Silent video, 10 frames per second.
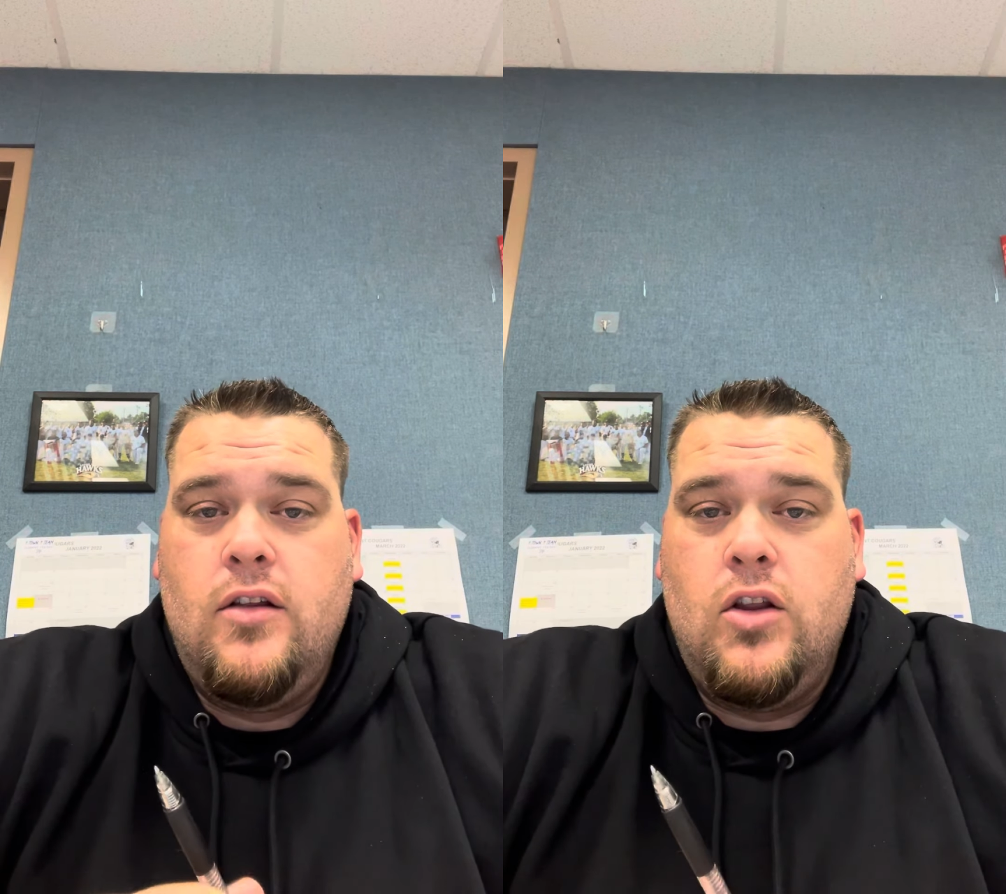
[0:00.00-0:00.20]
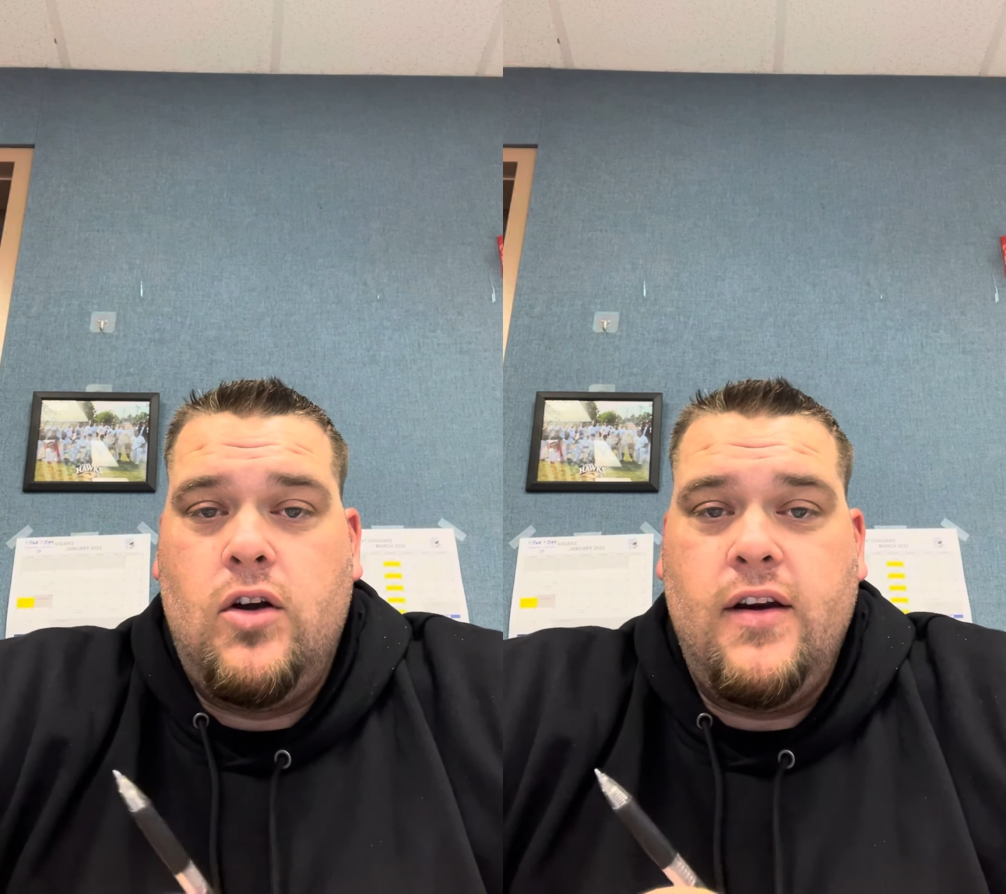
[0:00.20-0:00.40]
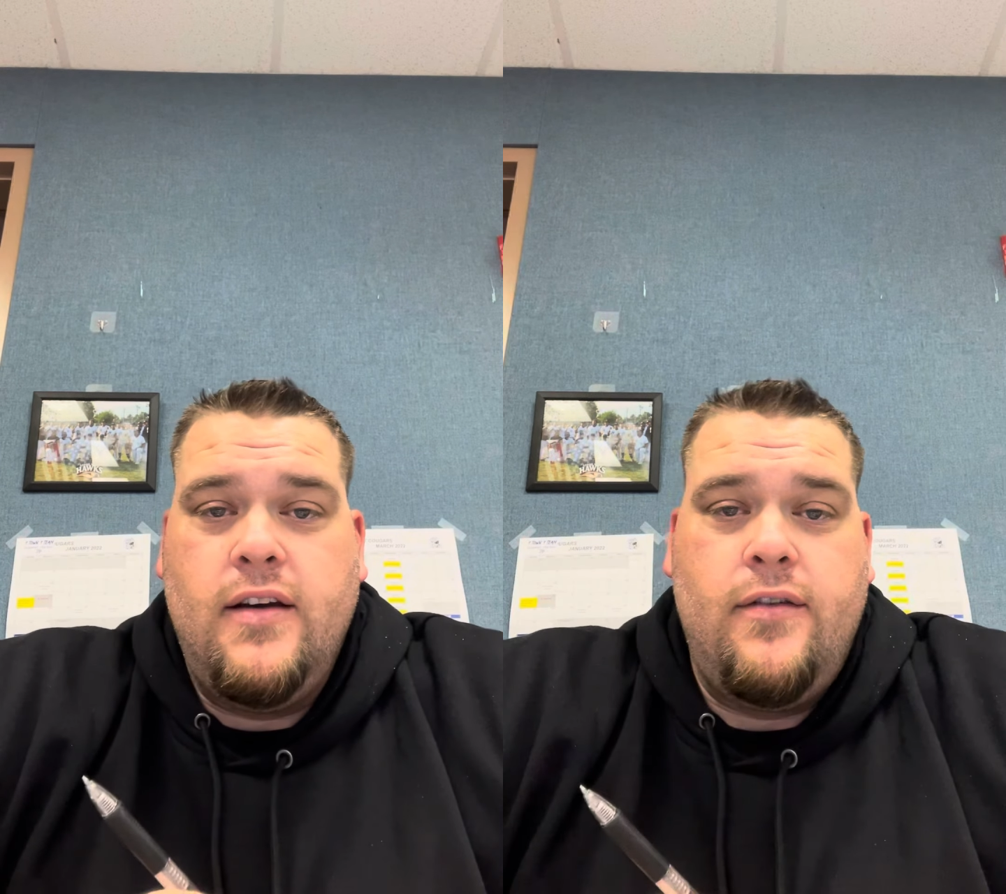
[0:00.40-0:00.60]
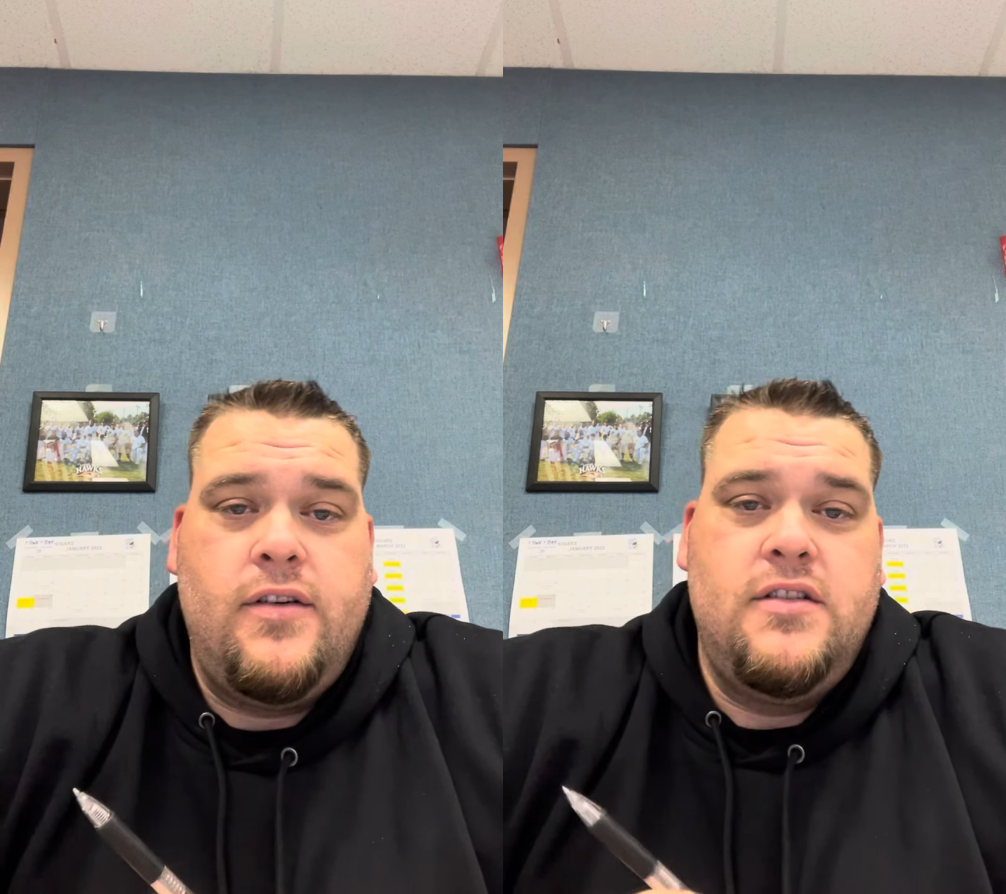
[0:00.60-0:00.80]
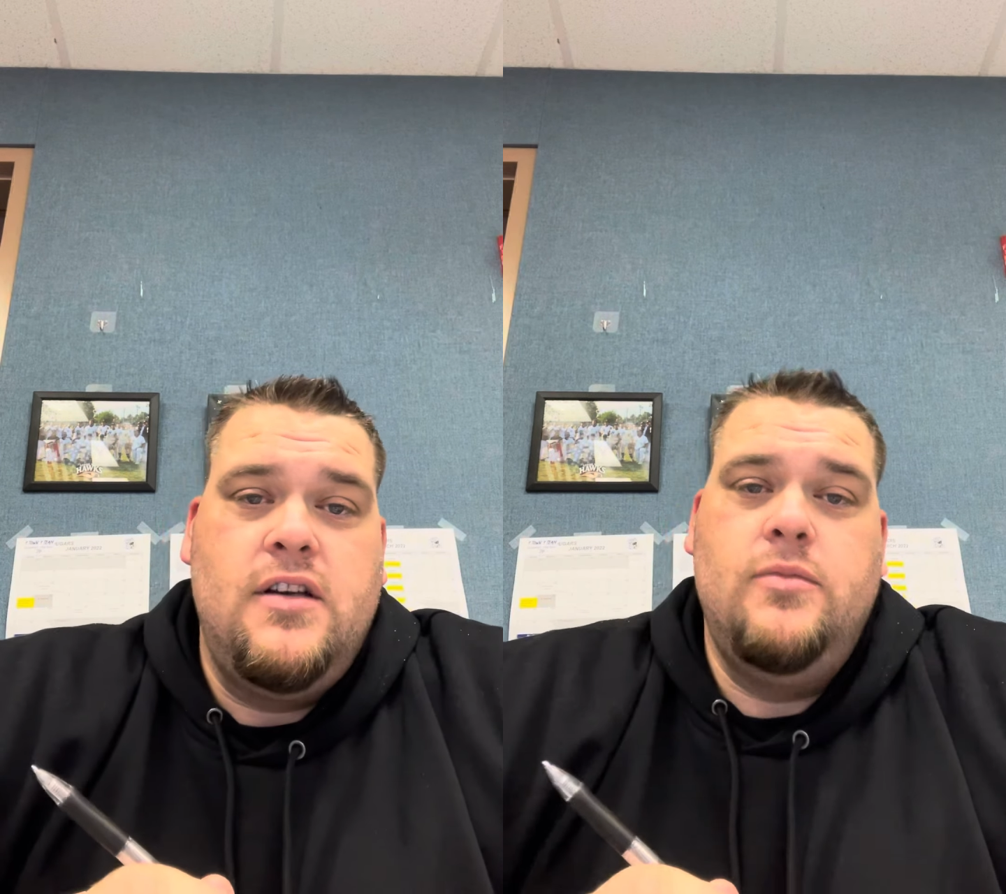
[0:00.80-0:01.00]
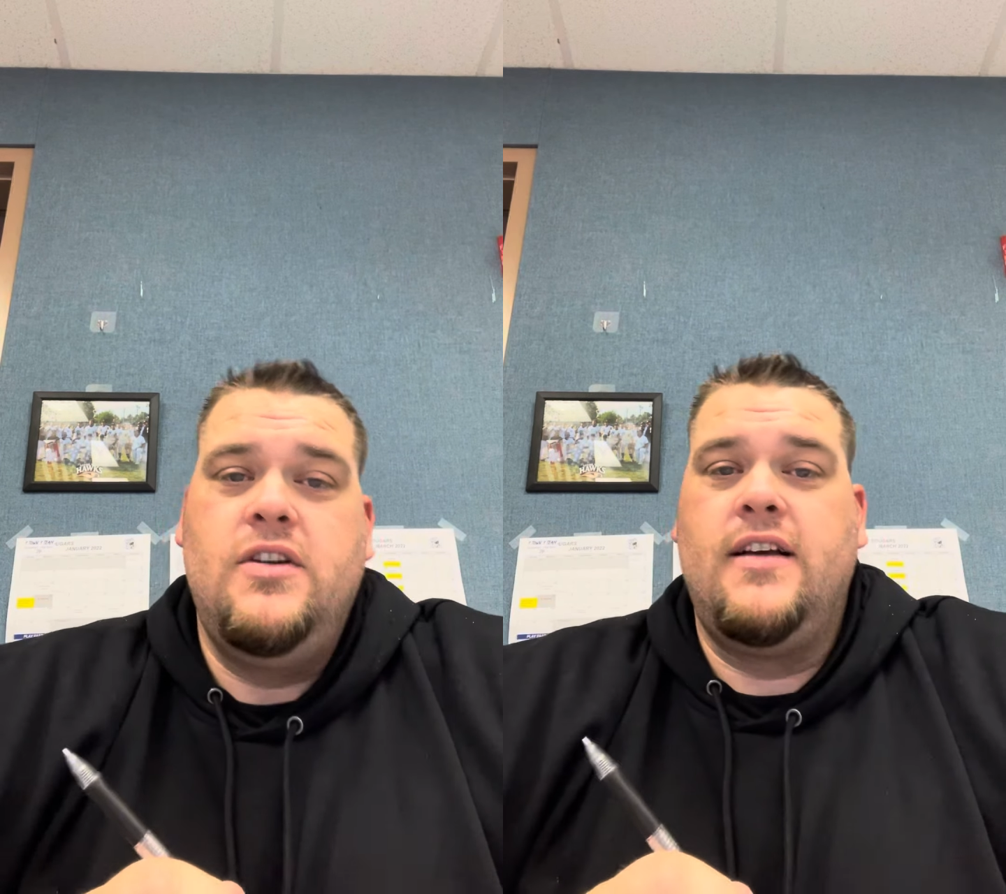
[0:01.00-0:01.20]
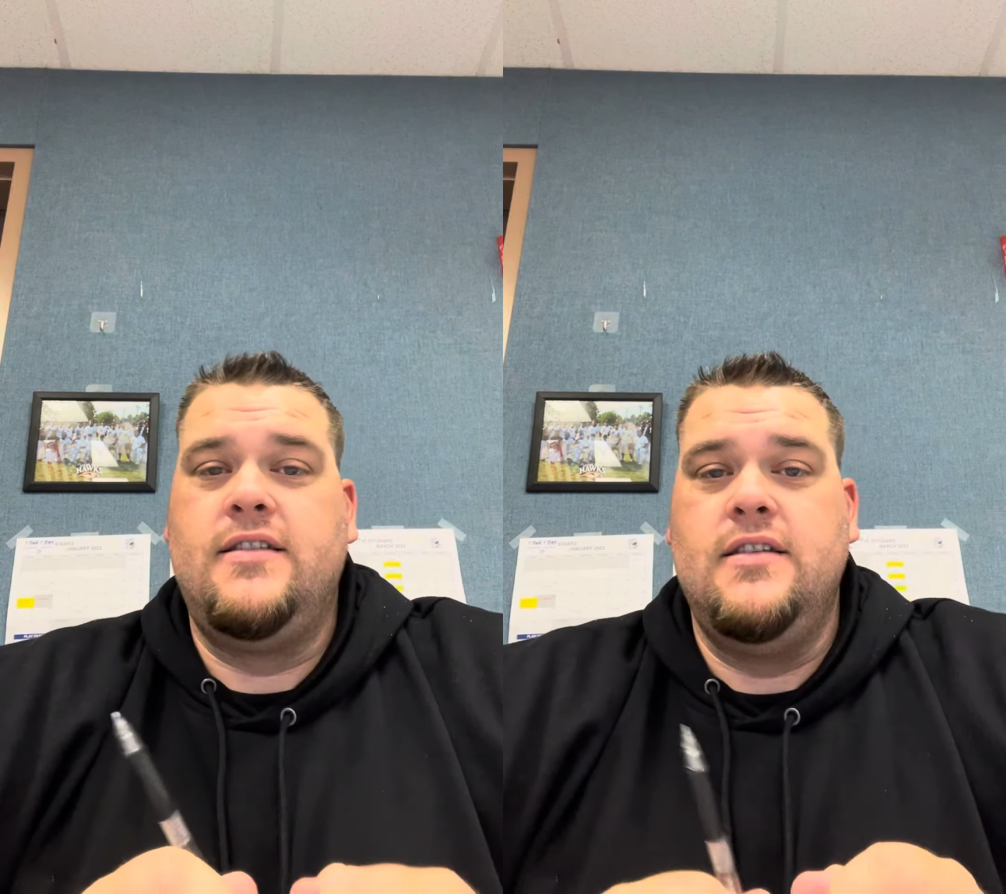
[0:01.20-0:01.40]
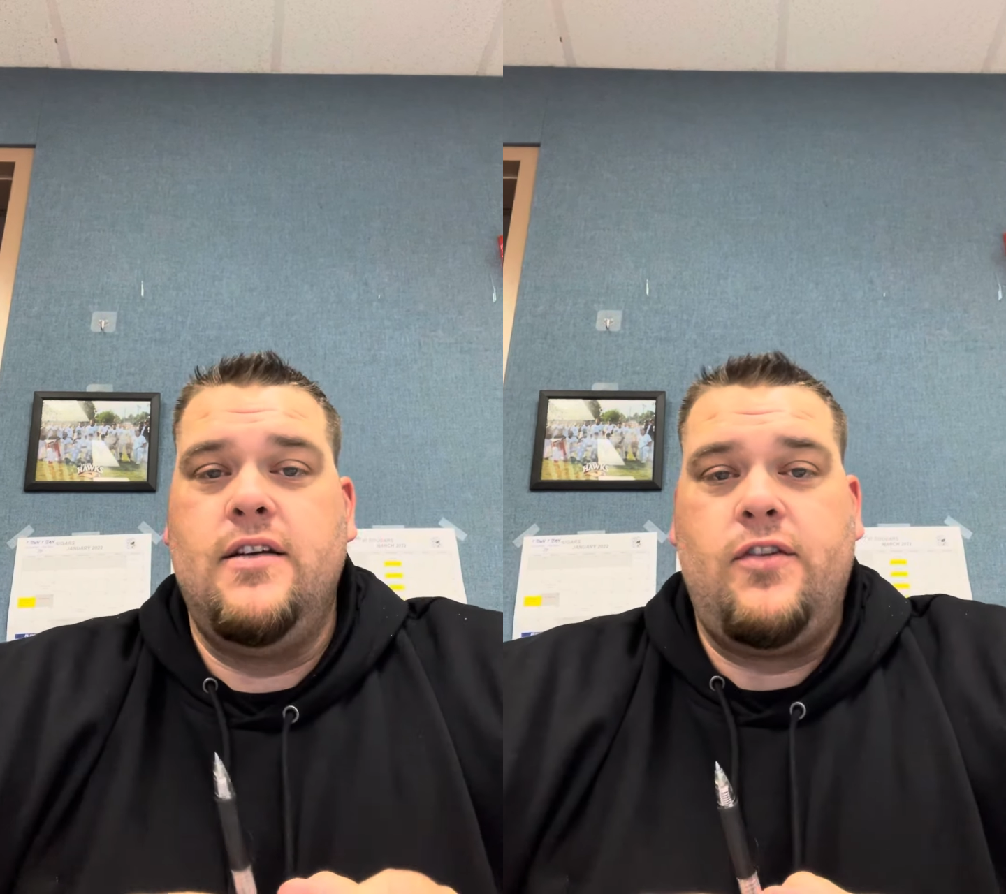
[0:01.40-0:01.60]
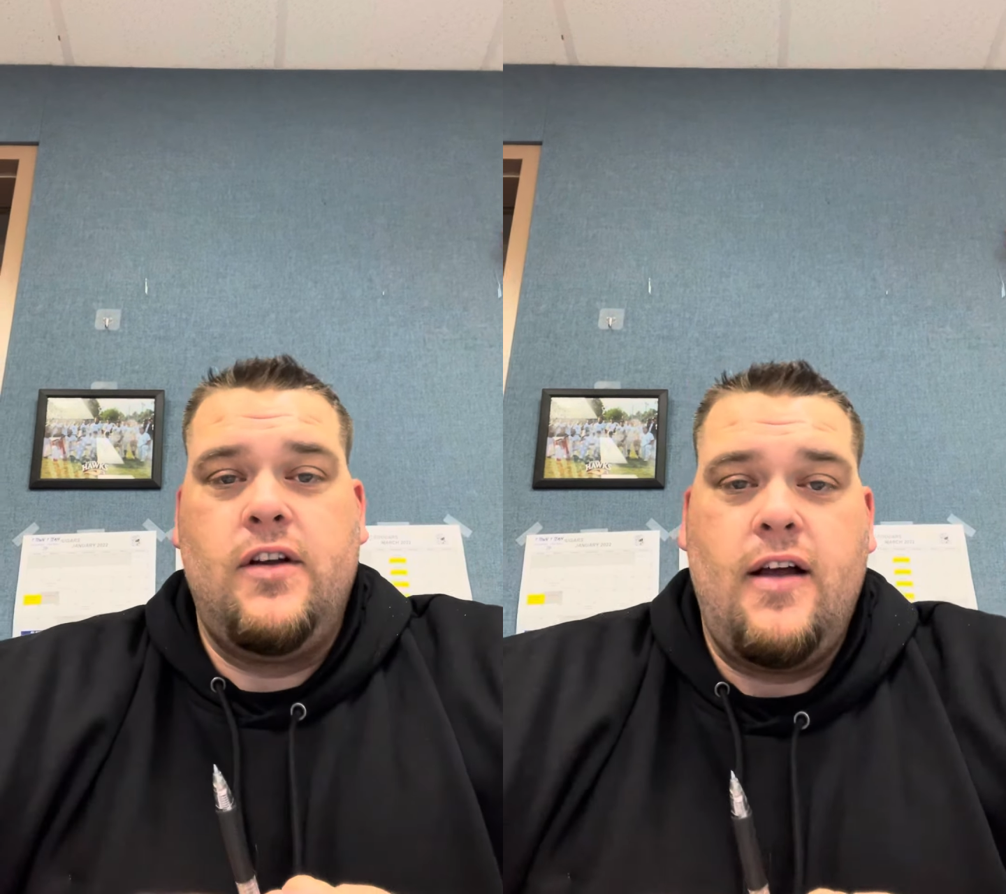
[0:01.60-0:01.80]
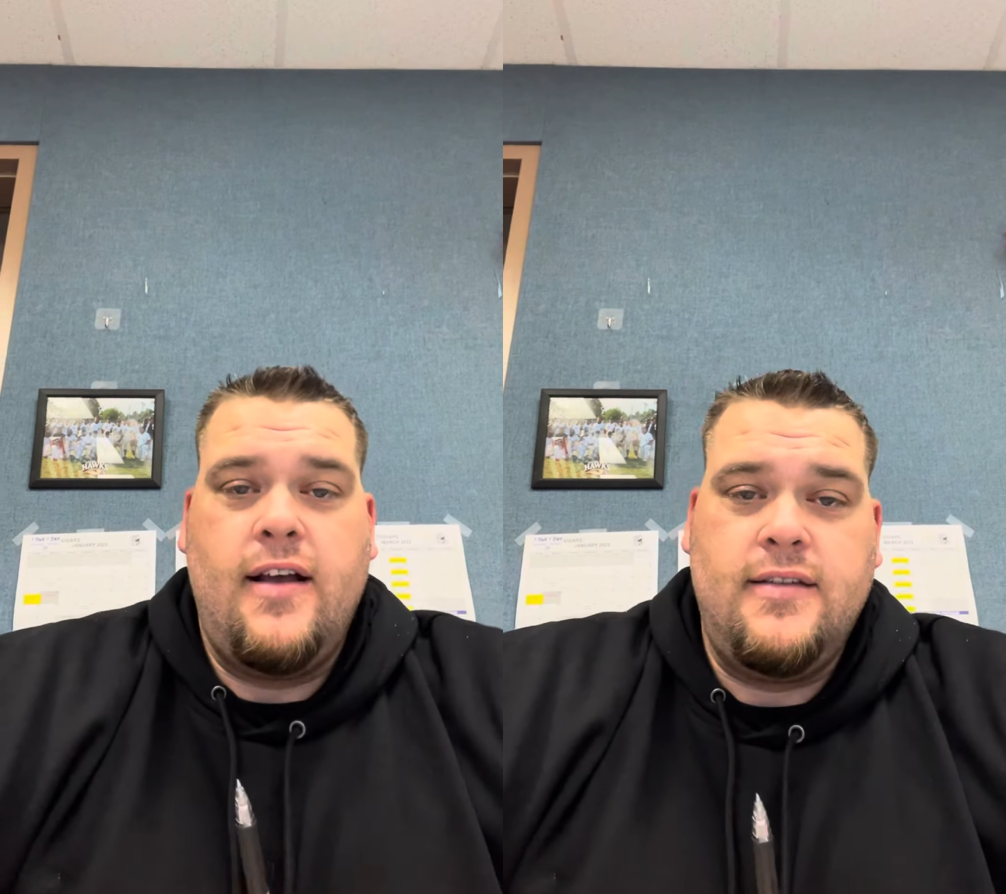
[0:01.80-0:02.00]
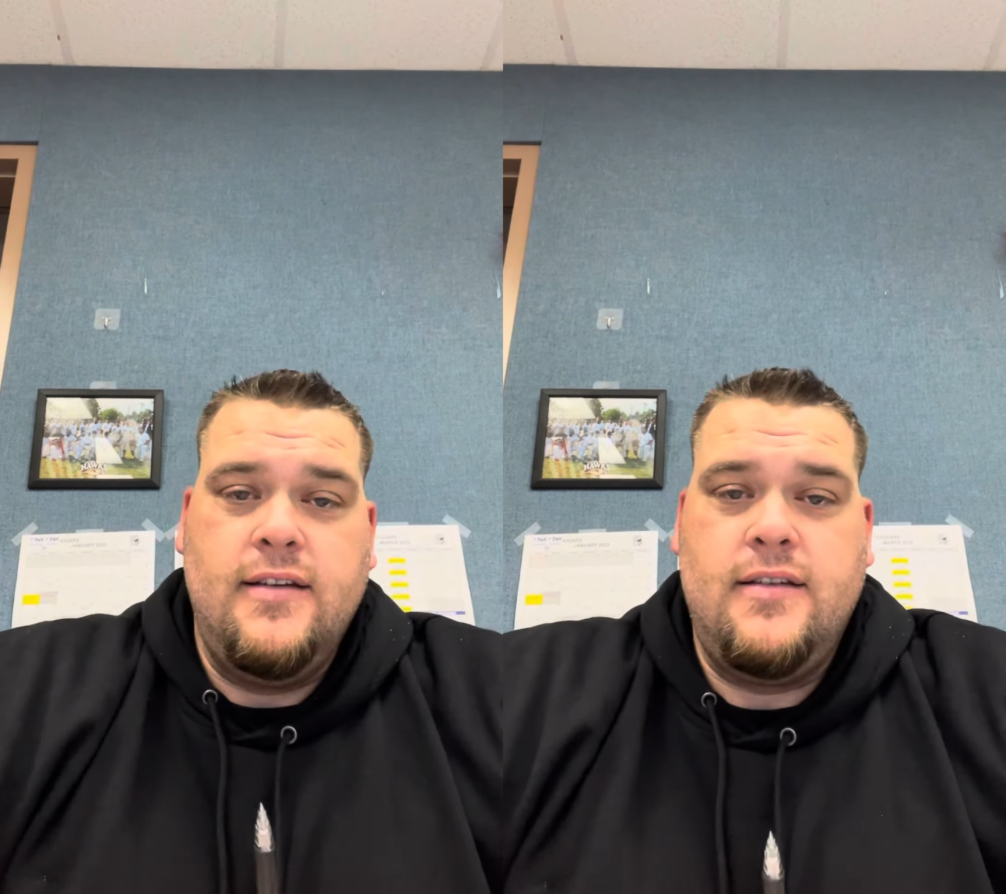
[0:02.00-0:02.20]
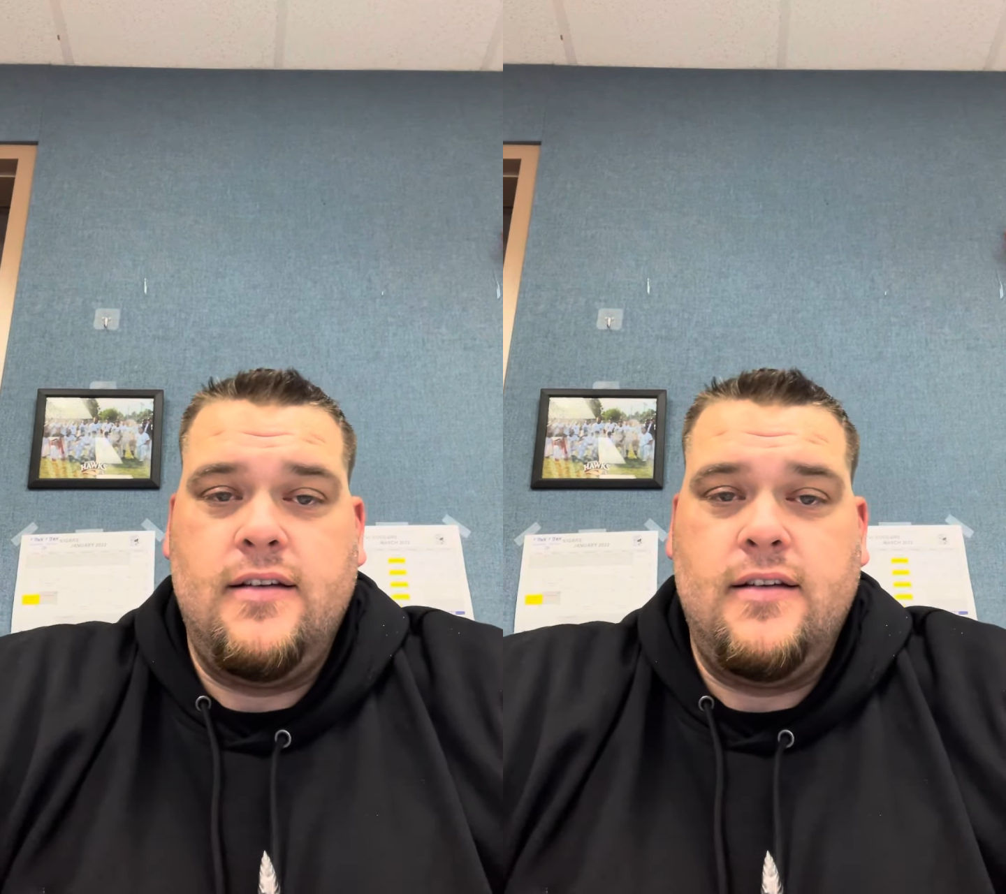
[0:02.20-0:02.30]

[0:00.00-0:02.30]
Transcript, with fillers: learning different subjects in different classes,